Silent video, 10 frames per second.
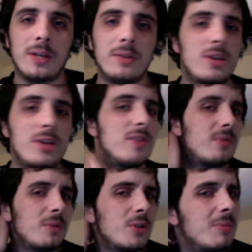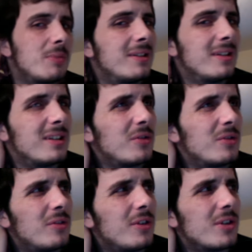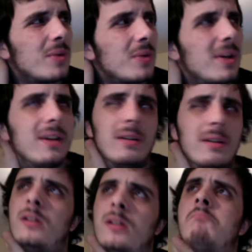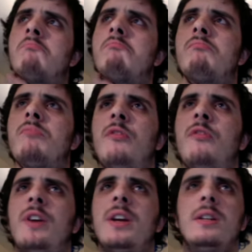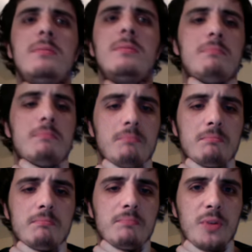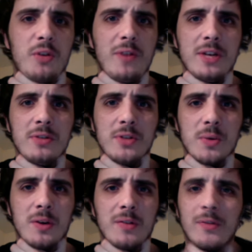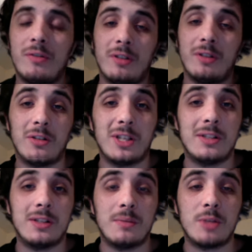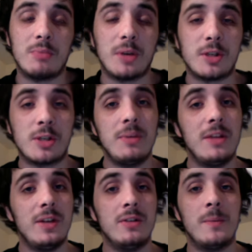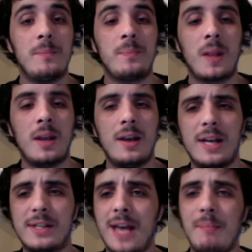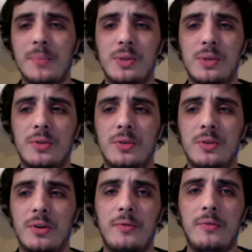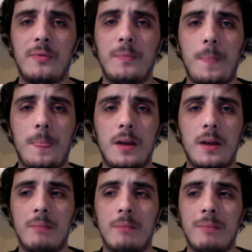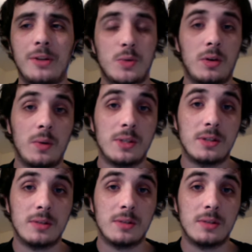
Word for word: Search for Ultra Bandit, and I don't know if there's a way to find their videos or whatever. I've not really looked into it much, but I submitted the video. It's the episode of uh, Bandits Worldly Wisdoms.